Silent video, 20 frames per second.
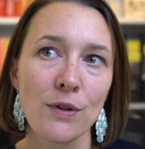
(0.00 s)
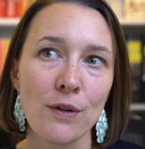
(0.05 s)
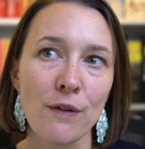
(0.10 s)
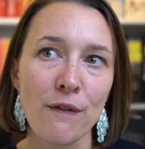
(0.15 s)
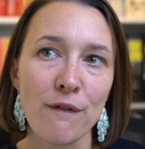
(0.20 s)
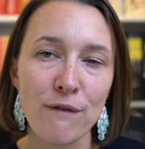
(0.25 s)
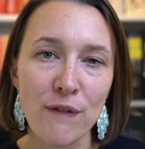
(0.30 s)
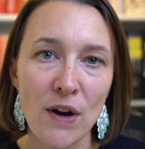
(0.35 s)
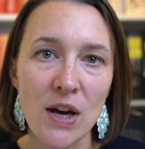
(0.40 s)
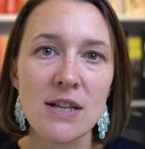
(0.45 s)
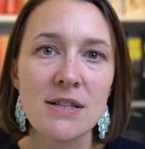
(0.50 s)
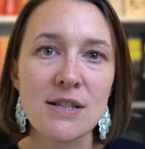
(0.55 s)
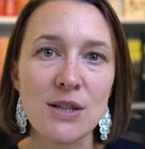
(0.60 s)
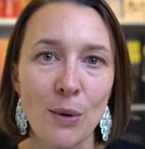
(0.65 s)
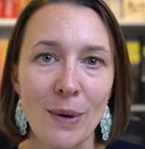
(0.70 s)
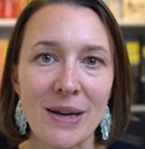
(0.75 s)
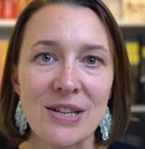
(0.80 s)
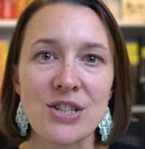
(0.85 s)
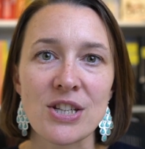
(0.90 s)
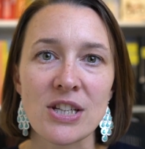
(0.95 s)
The first
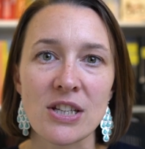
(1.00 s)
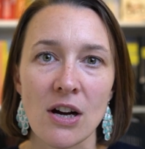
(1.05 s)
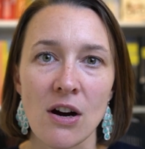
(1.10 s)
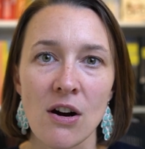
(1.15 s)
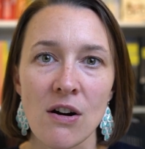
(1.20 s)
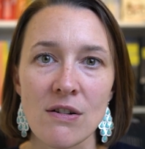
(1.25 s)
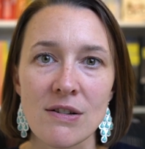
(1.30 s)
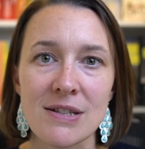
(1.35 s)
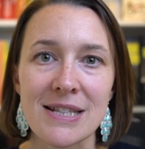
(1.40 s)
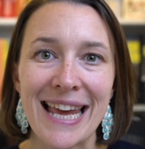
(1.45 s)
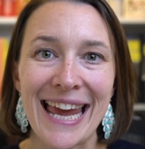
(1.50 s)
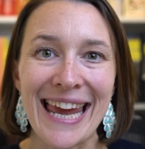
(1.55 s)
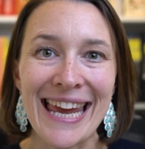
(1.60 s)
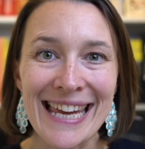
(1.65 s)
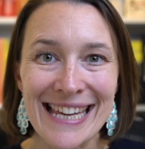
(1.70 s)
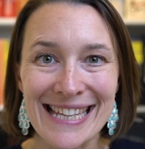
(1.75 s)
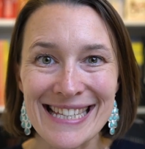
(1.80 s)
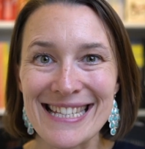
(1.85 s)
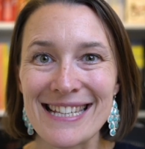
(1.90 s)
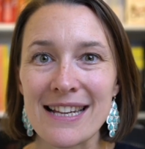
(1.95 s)
question to ask
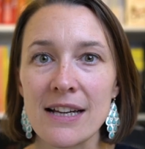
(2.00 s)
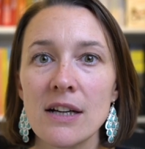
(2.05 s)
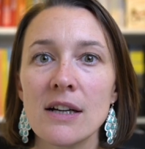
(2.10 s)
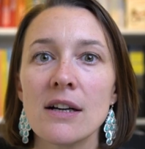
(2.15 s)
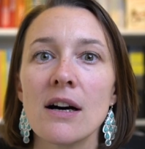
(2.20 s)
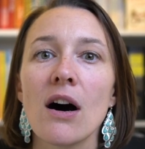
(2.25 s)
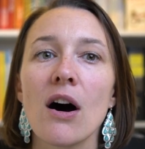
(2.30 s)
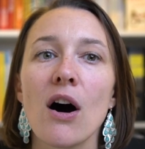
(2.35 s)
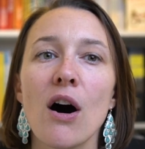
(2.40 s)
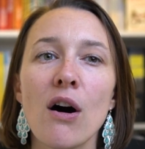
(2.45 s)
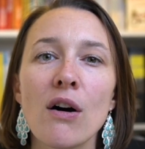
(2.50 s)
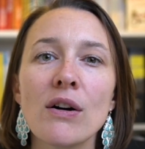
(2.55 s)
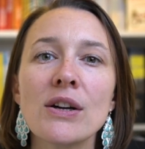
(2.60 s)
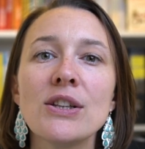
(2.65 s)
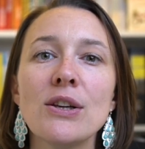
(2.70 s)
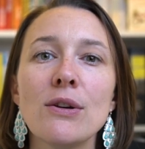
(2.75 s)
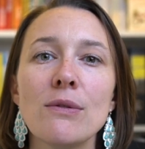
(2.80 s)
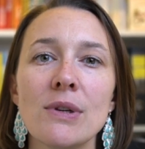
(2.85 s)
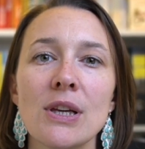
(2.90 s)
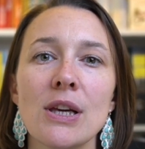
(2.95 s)
is, are
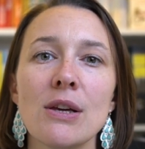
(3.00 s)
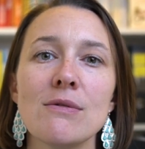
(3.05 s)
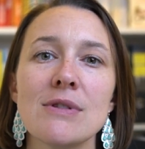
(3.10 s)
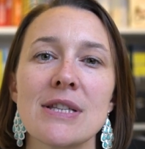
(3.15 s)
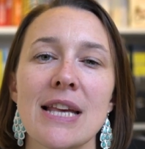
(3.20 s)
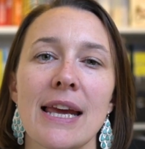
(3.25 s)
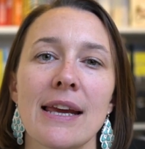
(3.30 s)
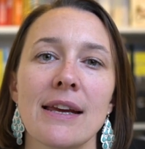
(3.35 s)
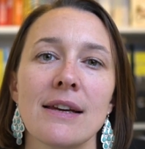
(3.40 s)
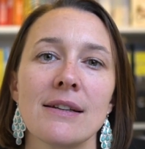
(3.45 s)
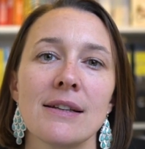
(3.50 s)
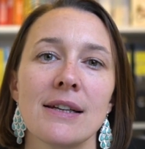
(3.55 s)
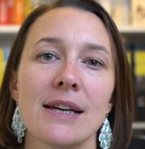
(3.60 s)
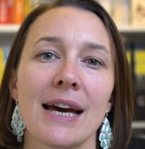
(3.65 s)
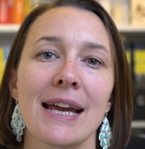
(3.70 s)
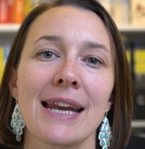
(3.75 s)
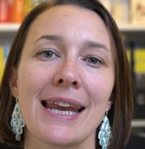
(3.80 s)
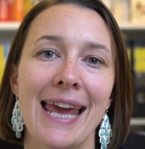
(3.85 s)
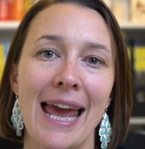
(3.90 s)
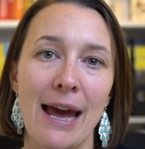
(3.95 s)
you using
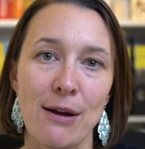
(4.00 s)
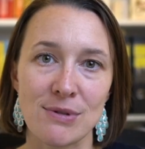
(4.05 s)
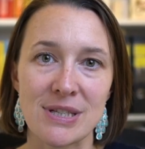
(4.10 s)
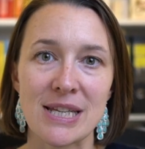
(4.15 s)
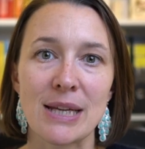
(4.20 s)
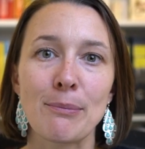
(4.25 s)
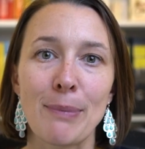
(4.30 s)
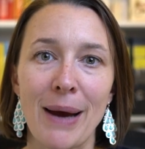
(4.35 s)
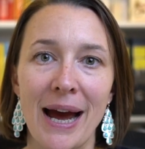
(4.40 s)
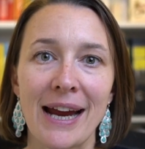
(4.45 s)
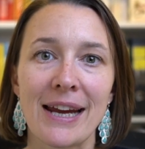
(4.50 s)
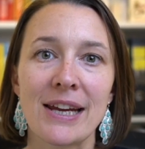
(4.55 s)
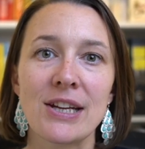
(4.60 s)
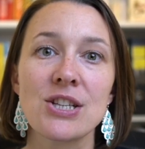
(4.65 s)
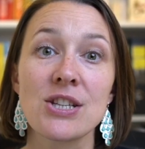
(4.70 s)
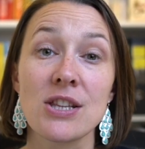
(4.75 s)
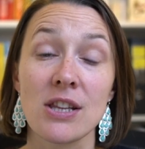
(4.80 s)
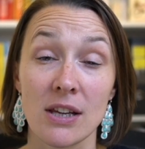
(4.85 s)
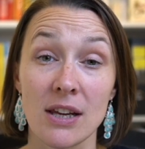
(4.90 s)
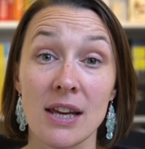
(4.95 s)
an accounting
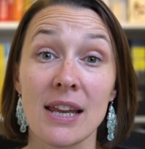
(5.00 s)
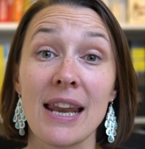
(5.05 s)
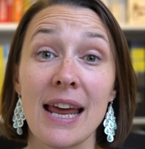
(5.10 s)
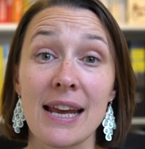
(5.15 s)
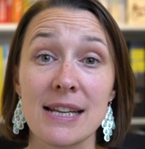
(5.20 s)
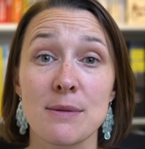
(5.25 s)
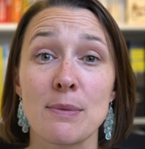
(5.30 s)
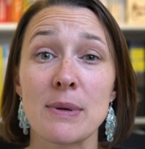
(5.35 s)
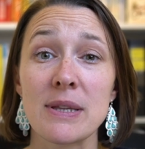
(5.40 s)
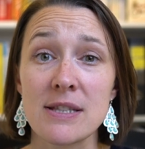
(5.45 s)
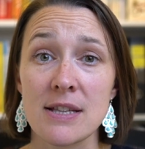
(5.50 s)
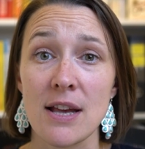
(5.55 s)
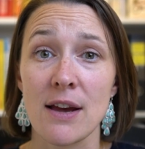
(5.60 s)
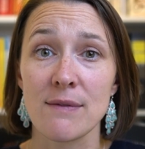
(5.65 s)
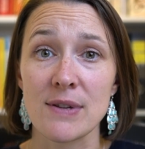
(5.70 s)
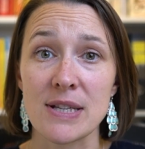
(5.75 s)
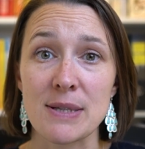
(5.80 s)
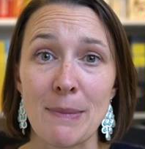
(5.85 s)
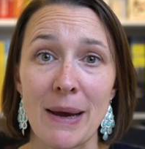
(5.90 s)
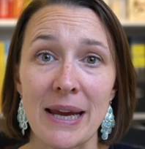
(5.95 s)
package that connects with
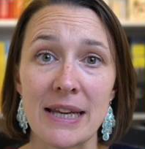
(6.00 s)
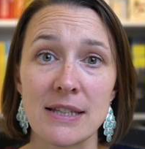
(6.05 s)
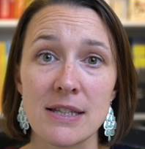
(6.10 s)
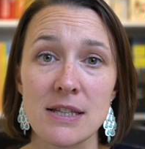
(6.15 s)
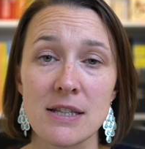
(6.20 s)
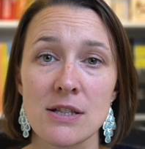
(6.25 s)
ServiceM8?